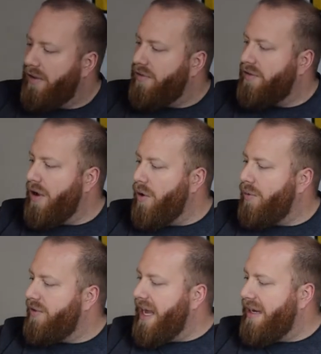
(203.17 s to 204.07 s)

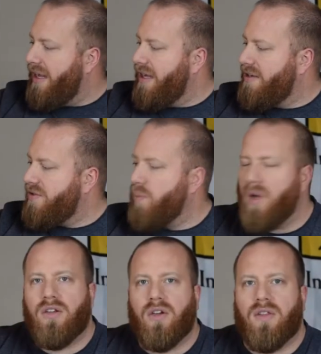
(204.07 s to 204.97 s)
So that is
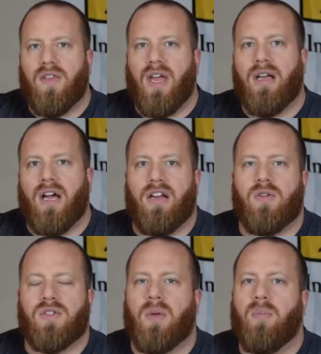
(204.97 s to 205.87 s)
one good thing. I
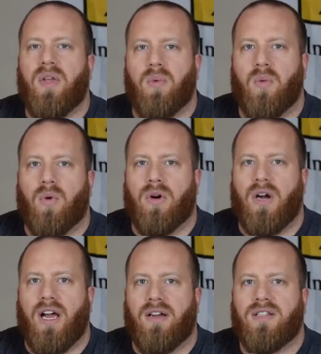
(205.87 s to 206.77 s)
know some people
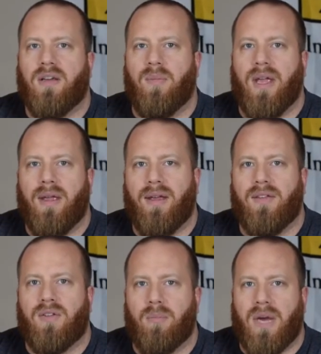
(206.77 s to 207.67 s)
were asking me,
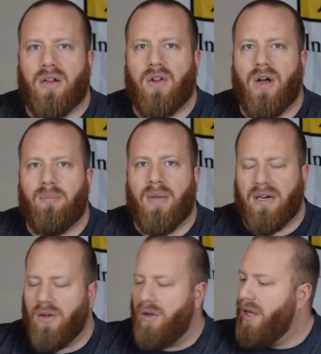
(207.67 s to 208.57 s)
is it metal on
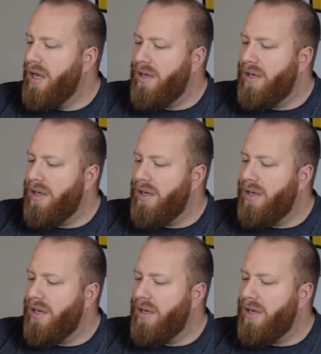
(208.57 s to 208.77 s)
metal?